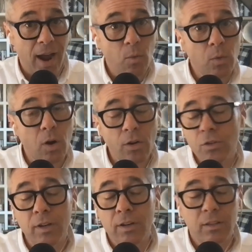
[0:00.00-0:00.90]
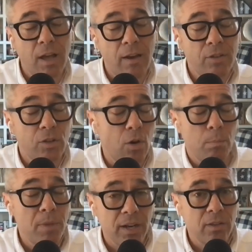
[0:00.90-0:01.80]
I would argue there are a lot of adult
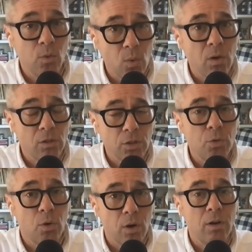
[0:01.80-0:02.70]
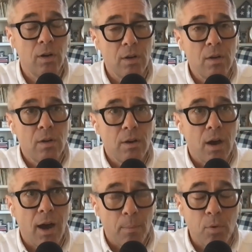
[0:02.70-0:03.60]
men in the world who are
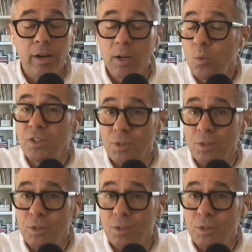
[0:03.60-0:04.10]
operating with